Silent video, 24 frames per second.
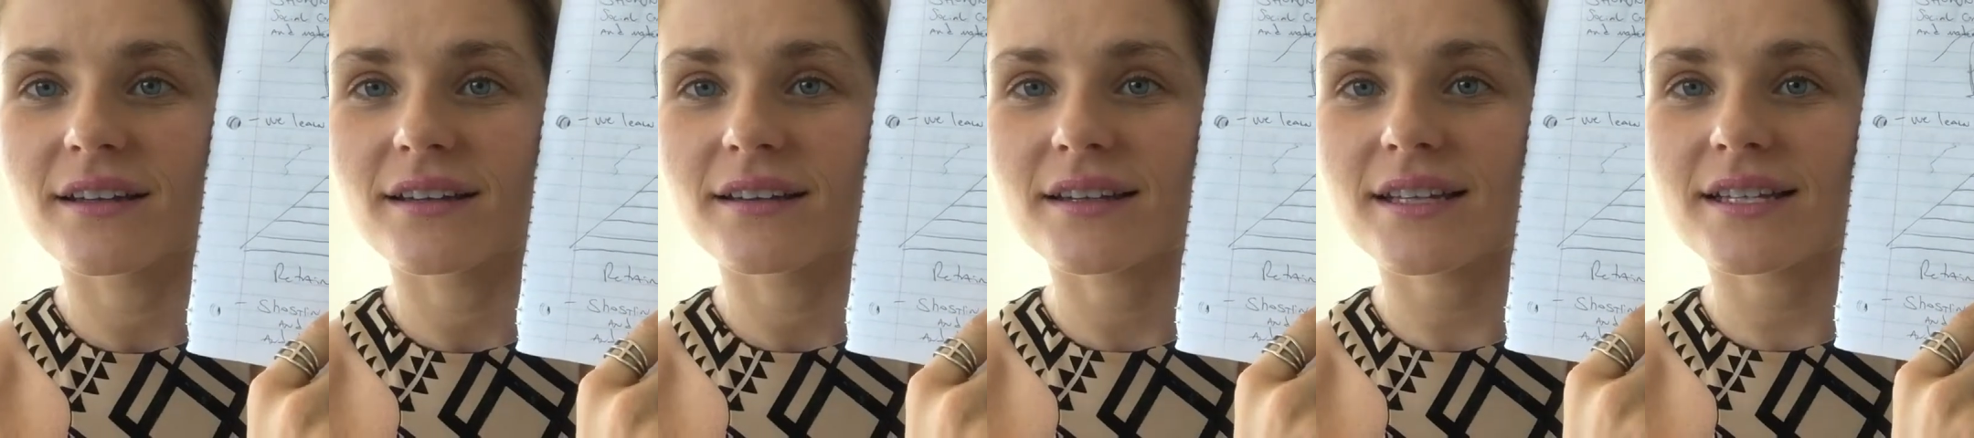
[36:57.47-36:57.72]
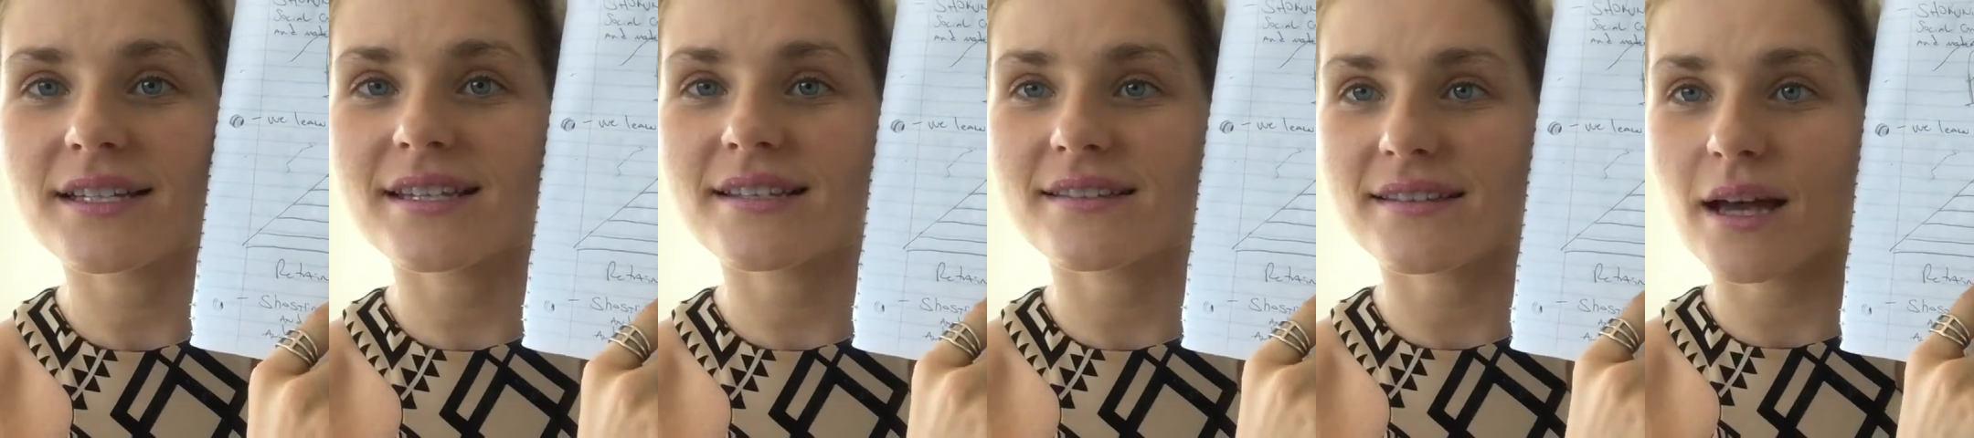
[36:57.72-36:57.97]

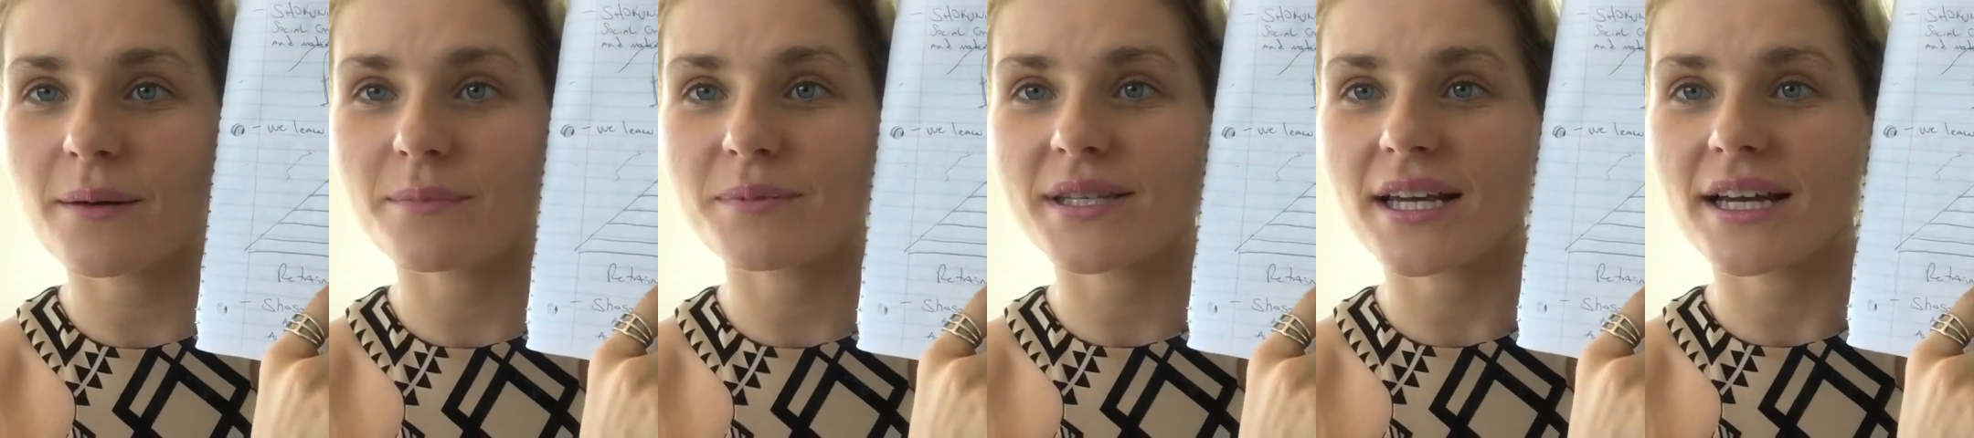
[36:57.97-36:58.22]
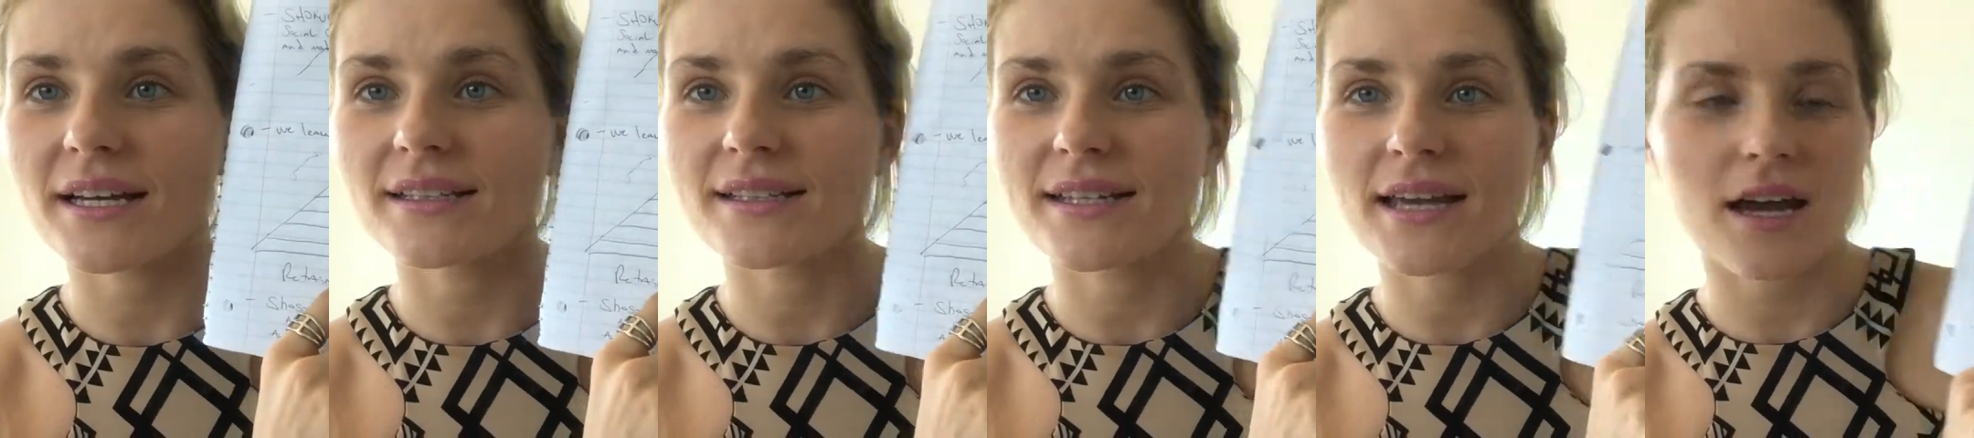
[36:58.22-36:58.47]
This is
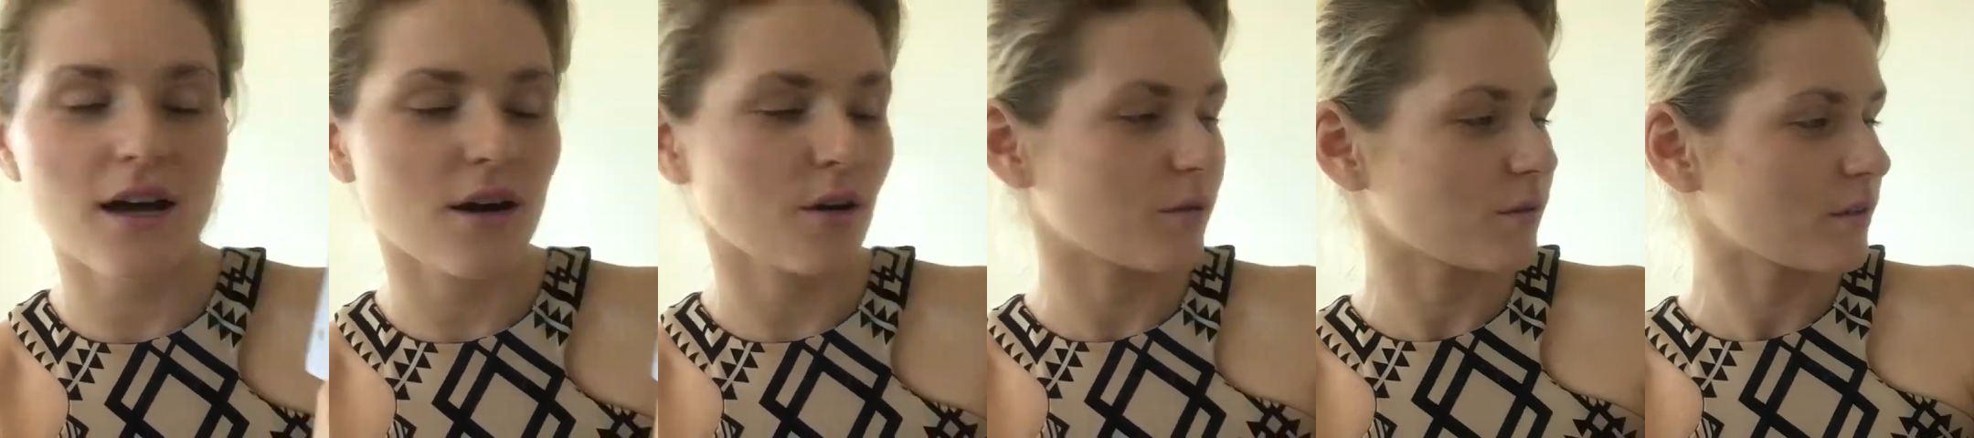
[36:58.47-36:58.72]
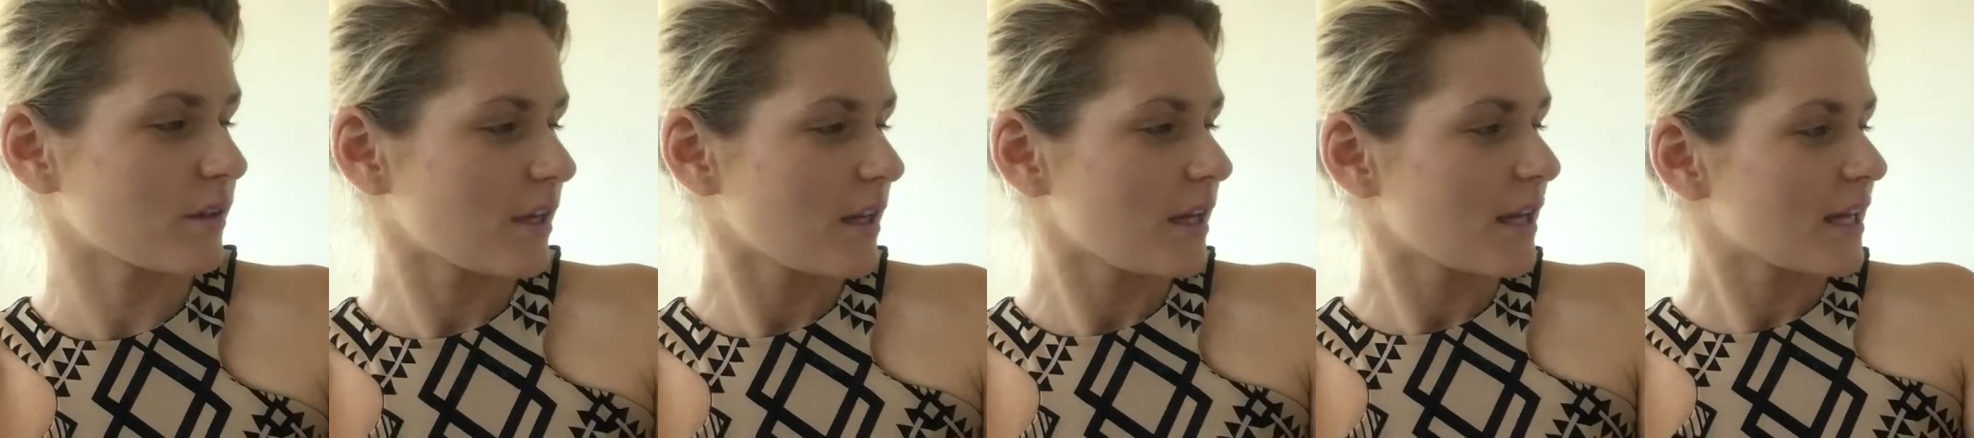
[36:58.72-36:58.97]
upside down.
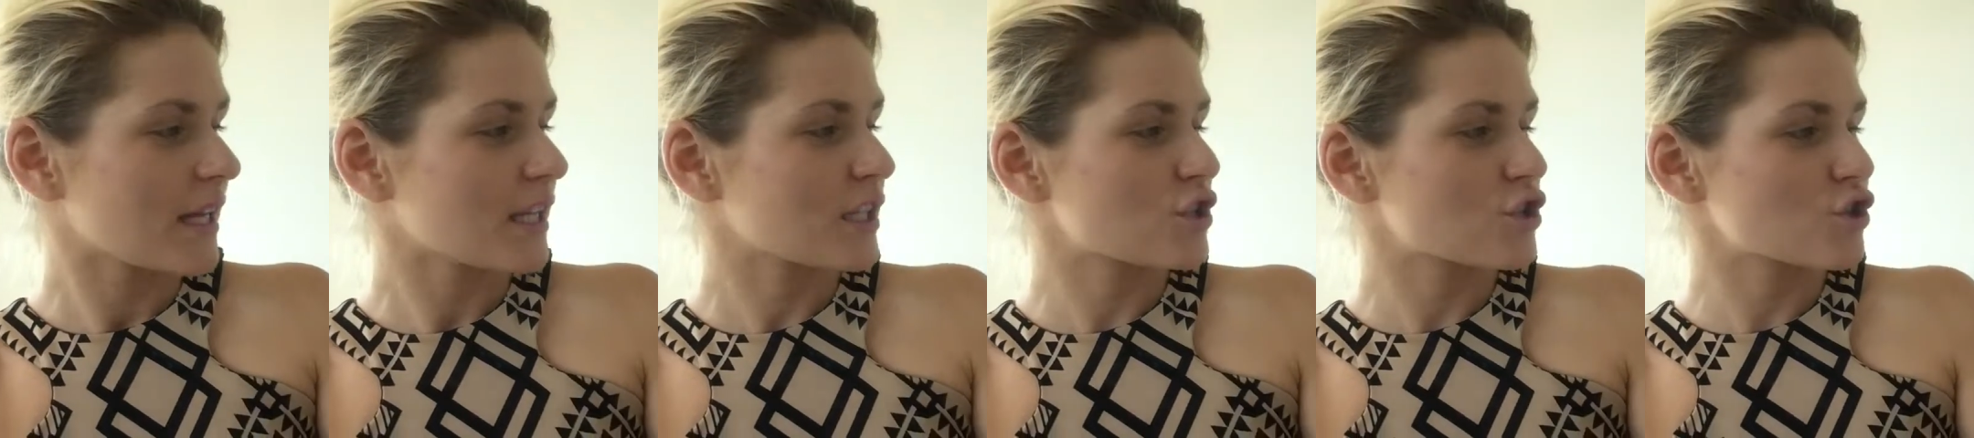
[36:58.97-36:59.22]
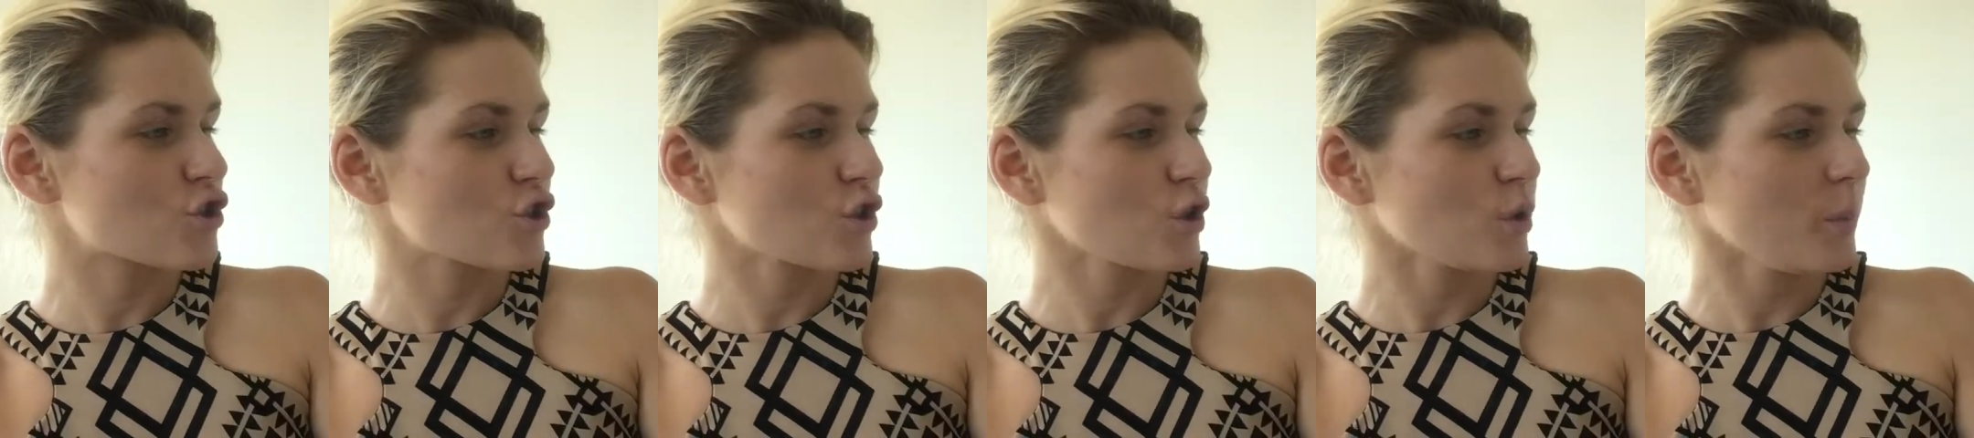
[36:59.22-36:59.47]
It
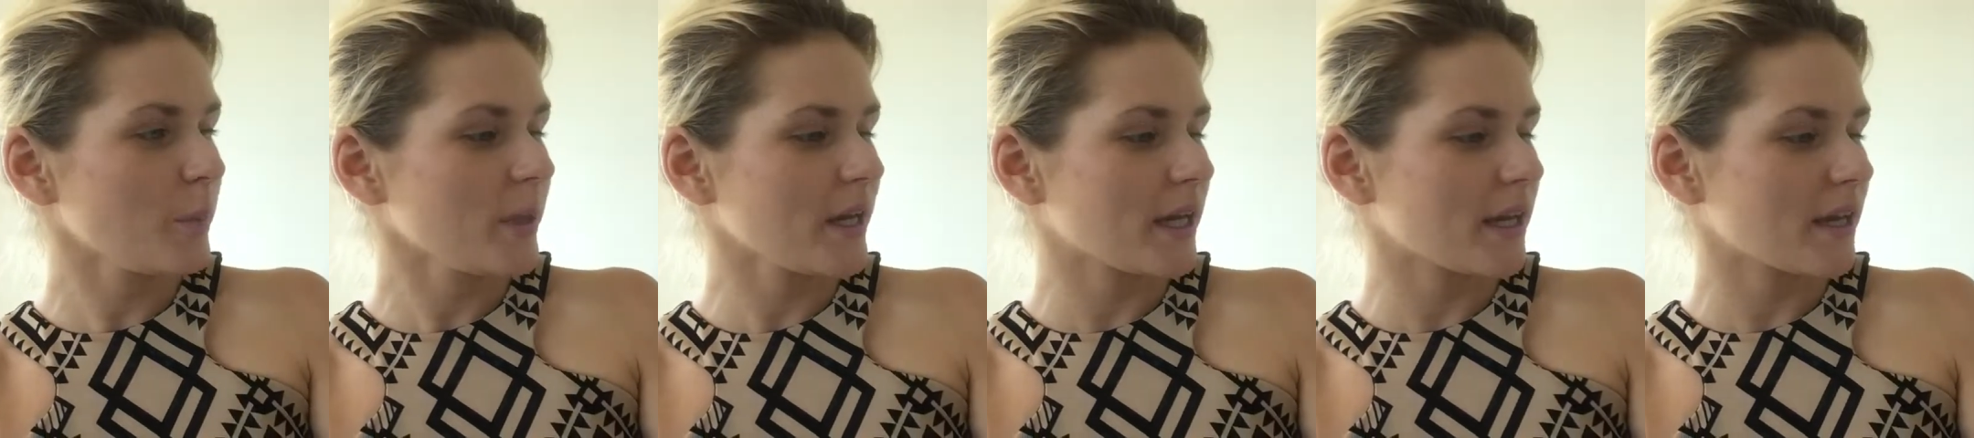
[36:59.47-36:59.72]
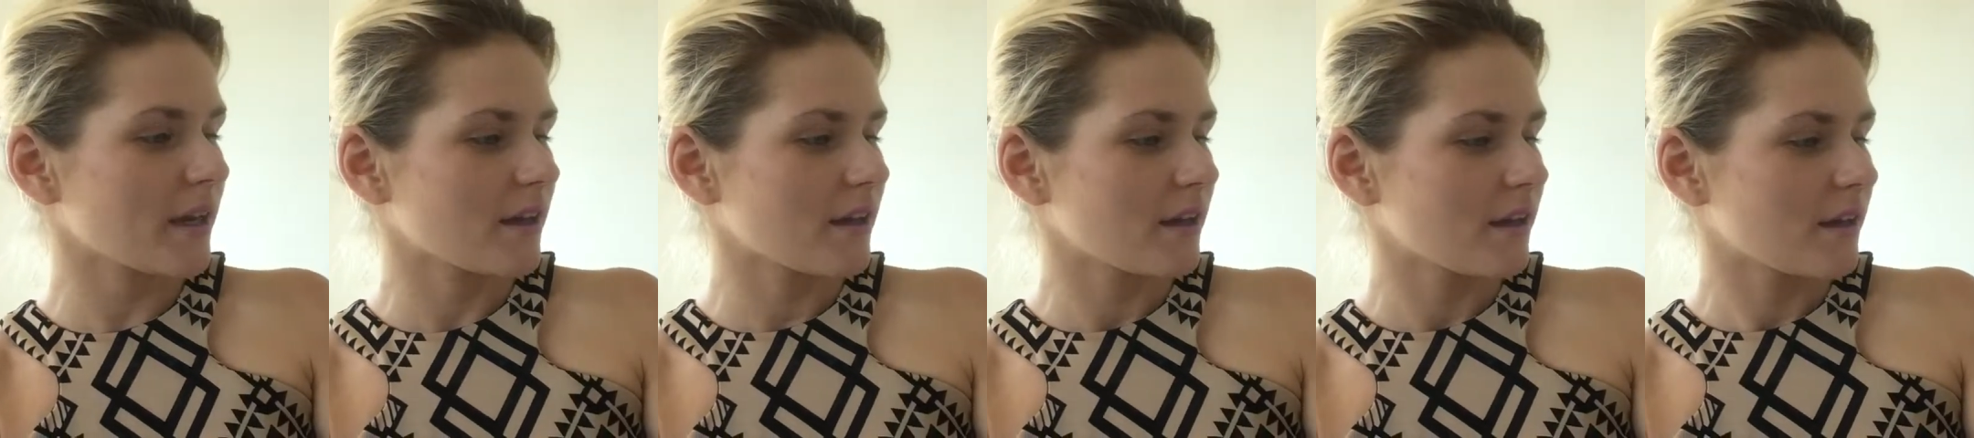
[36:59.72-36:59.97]
should
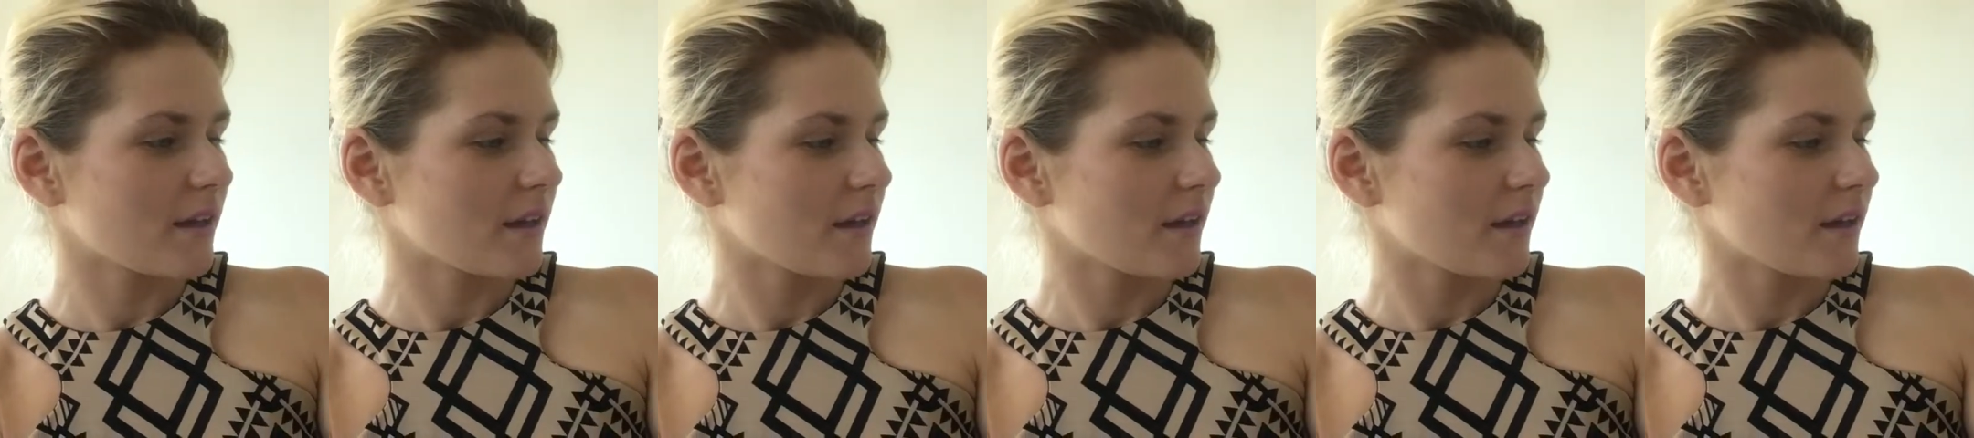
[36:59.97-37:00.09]
be